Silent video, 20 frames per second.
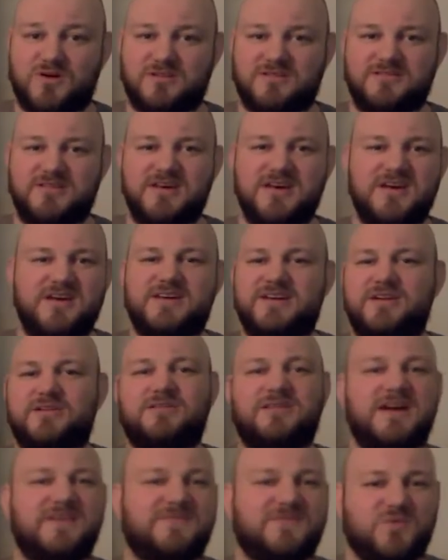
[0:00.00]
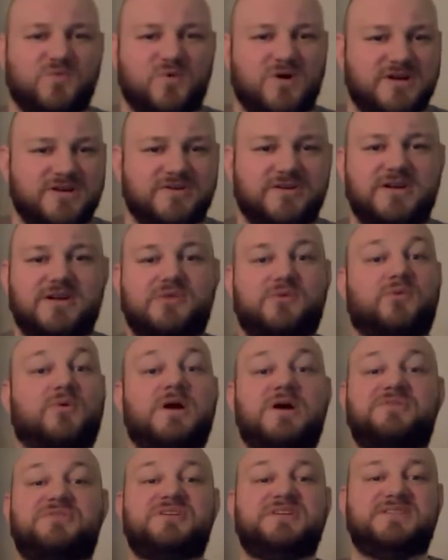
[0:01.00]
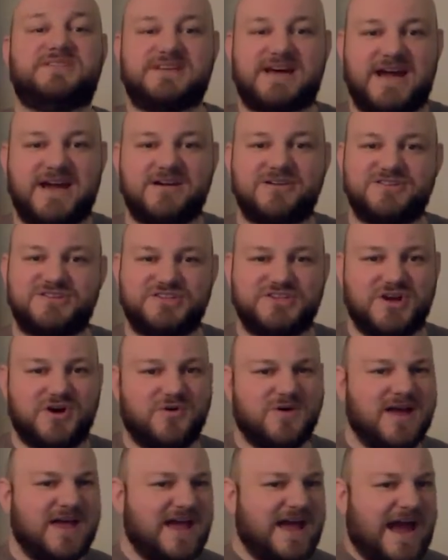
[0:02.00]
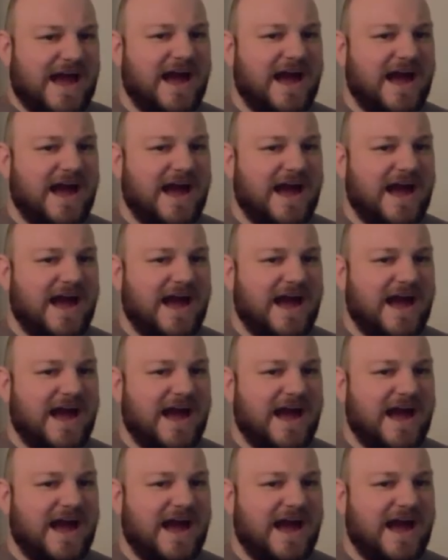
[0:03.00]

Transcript: world that you're left wondering throughout the entire show